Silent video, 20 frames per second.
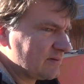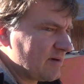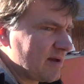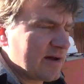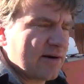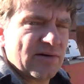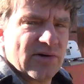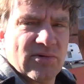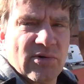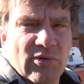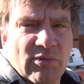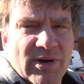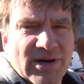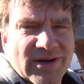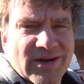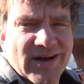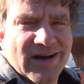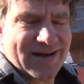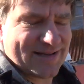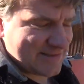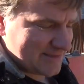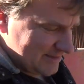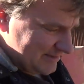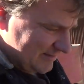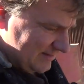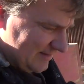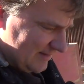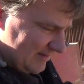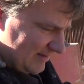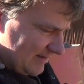don't know what one costs.
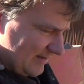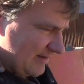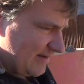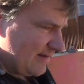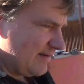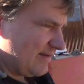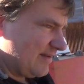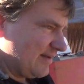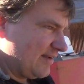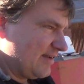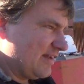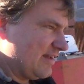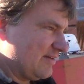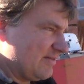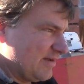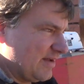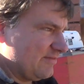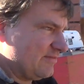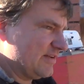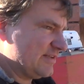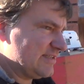If